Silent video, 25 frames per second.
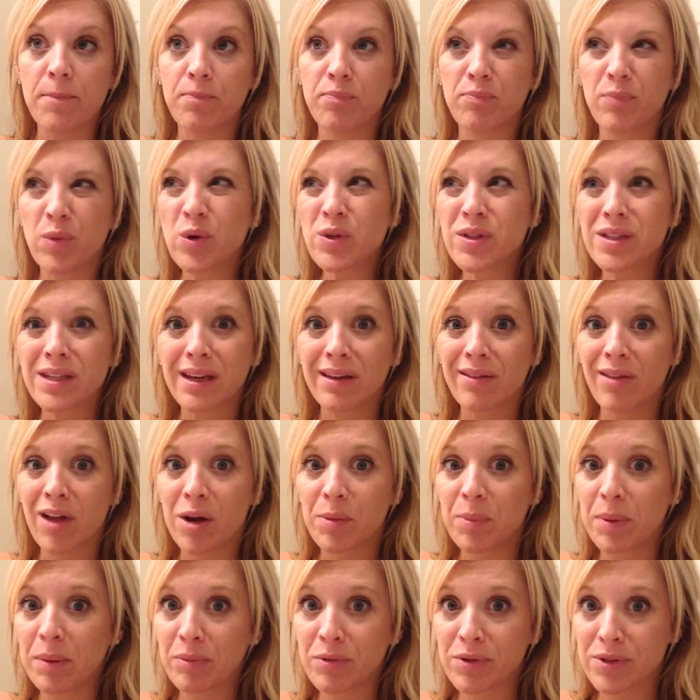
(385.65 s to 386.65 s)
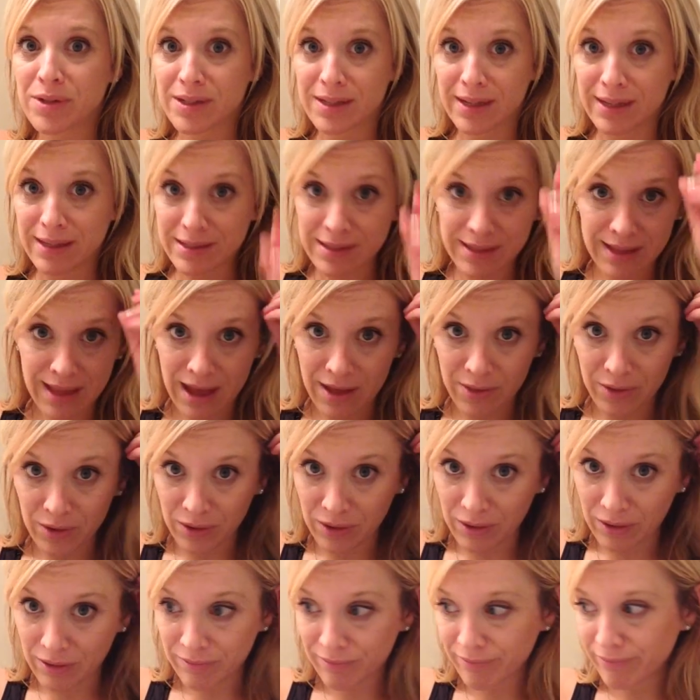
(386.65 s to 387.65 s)
mostly a lot of people just like
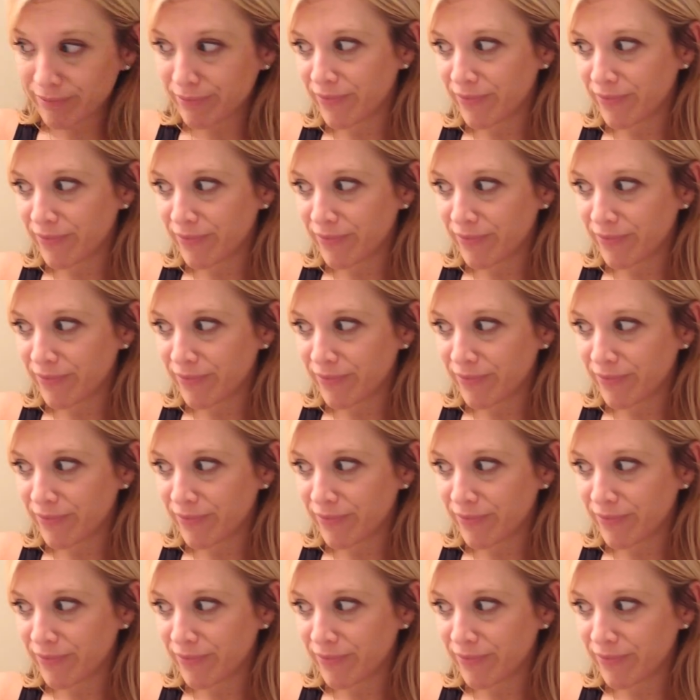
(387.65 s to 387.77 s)
slather